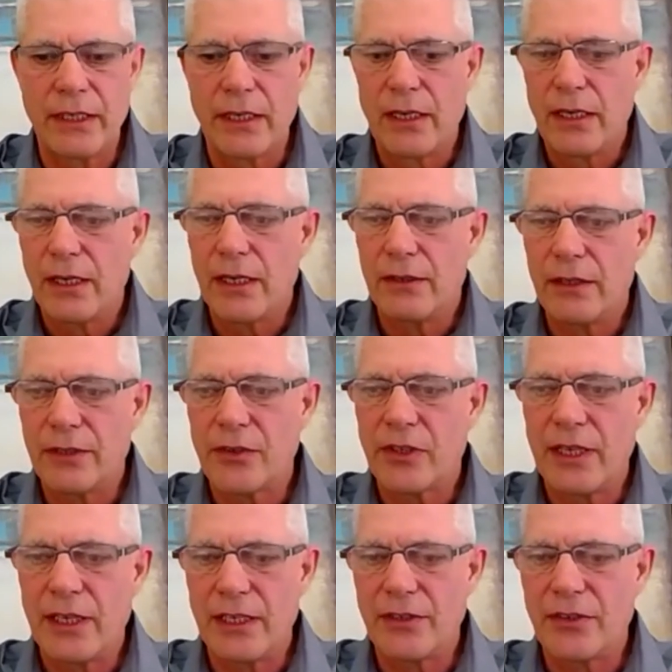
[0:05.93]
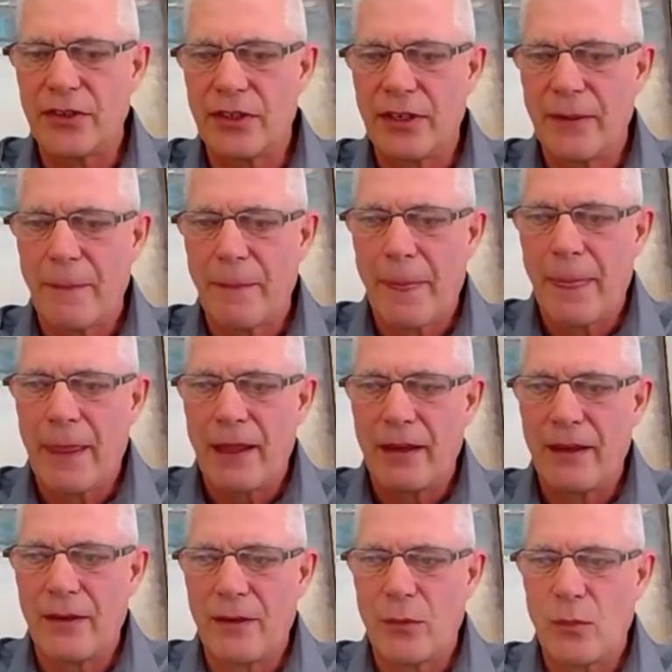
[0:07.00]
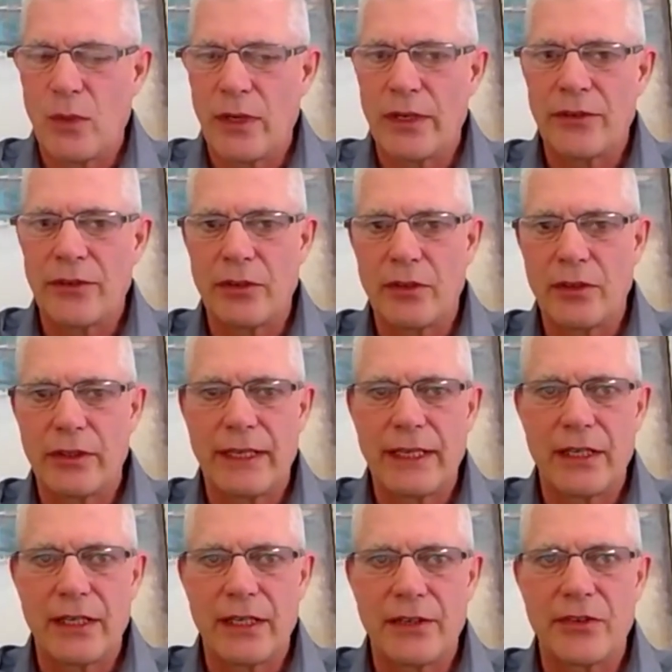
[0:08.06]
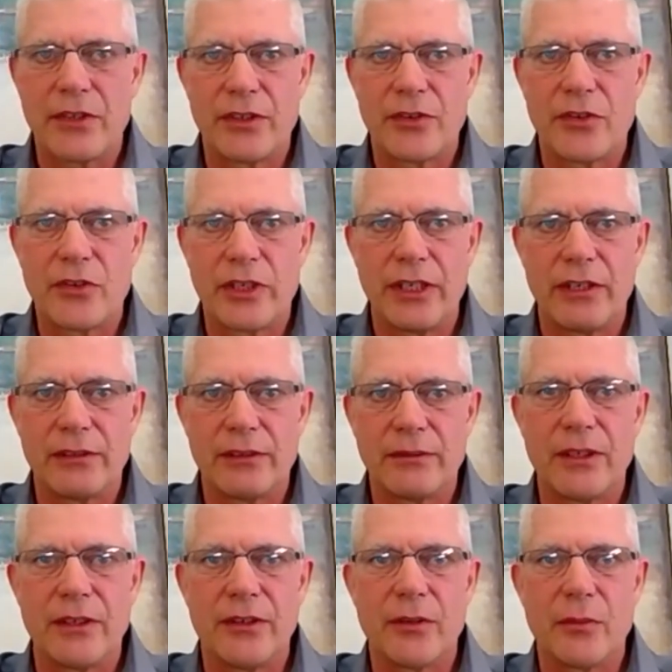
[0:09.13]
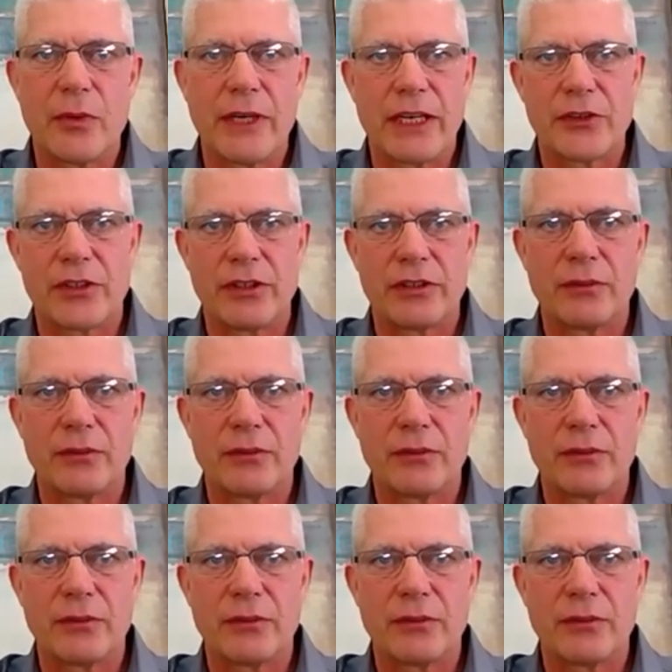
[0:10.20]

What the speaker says: In this case, why is the oil and gas industry under pressure?